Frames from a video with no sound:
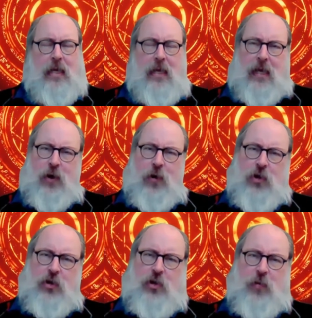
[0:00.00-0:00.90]
Any
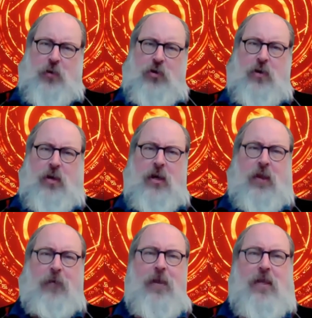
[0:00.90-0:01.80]
questions pursued into
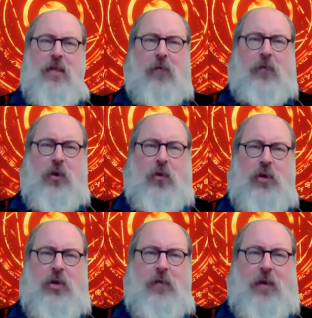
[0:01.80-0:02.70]
the philosophical
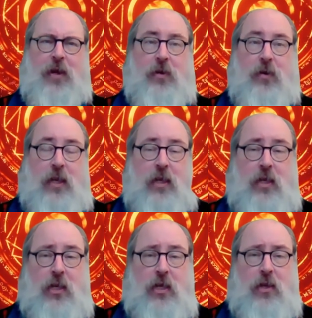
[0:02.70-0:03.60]
question of the nature of
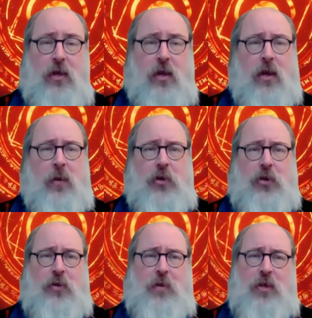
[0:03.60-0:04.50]
is will
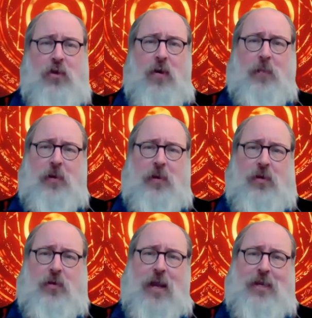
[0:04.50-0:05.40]
soon be swept
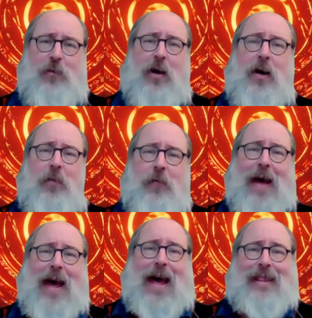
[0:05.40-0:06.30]
into a swamp of
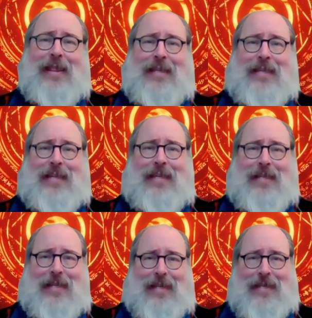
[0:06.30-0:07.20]
pathless
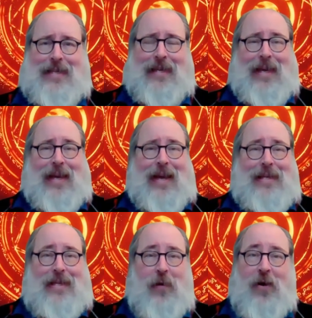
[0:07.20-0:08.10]
nonsense, as
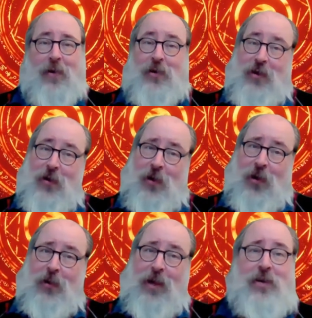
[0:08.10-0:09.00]
the modern
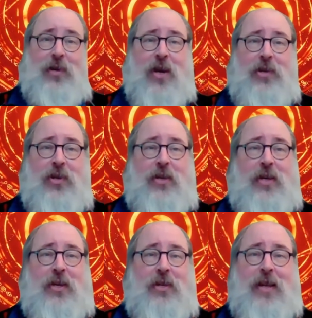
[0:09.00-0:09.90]
so-called education
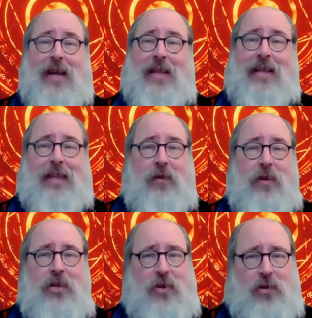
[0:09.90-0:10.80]
teaches that there
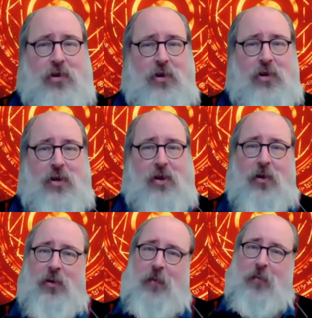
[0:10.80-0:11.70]
is no certainty,
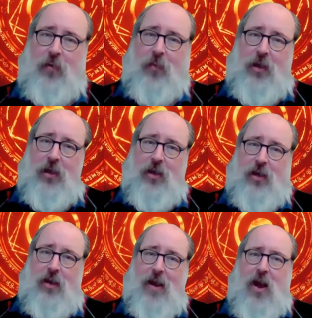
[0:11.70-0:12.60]
only
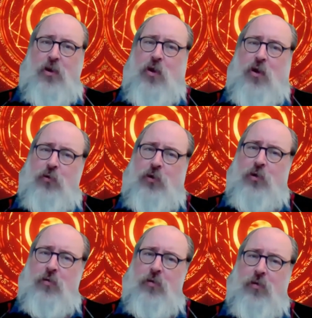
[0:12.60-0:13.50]
probability, no
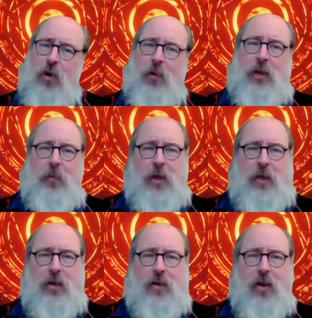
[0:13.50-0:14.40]
truth, only
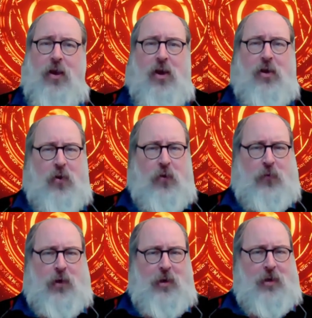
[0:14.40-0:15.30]
opinion, no
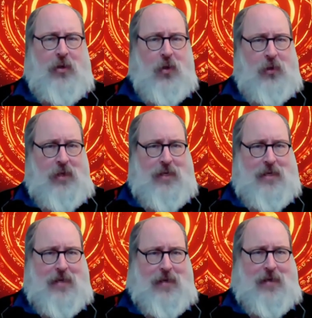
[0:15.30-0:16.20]
free will, only
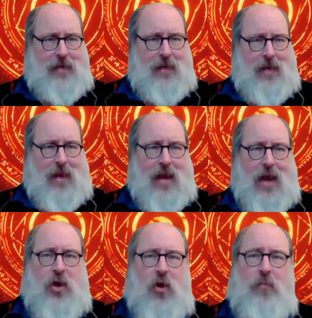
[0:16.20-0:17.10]
necessity,
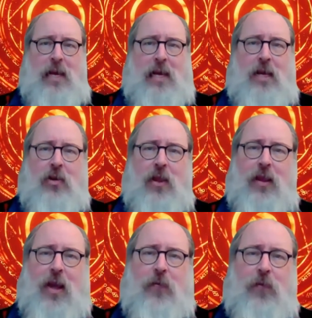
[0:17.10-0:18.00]
and no meaning to the
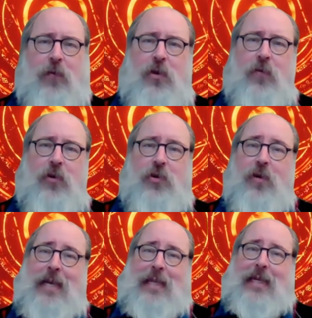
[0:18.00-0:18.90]
life, universe, or
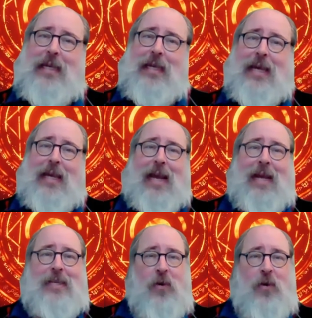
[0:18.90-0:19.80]
anything,
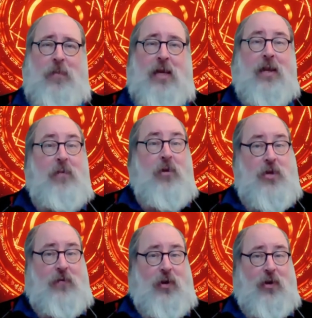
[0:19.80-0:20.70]
hence no meaning, most
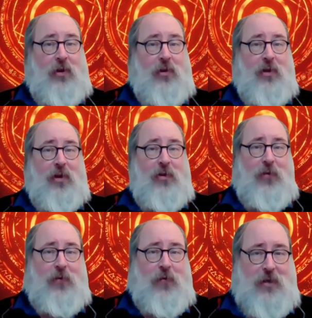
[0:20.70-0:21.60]
of all,
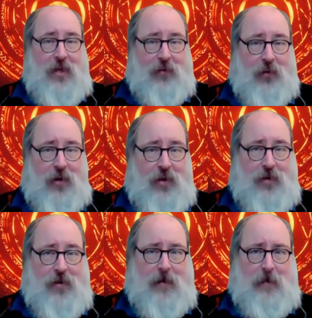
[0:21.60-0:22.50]
to philosophical
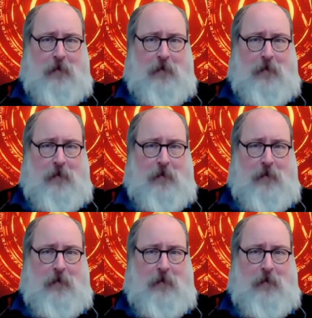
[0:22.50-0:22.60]
questions.